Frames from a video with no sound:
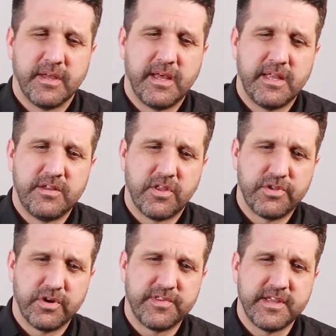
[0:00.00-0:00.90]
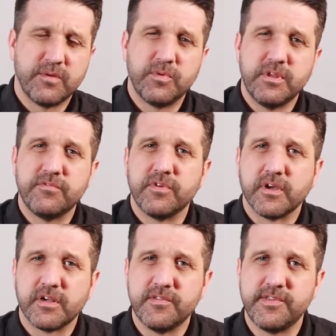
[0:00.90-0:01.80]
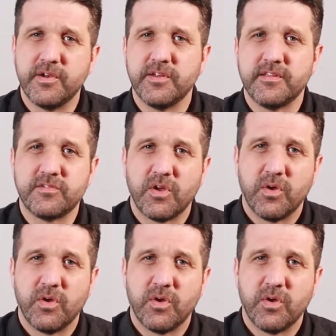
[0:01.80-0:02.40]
And the third thing we've considered is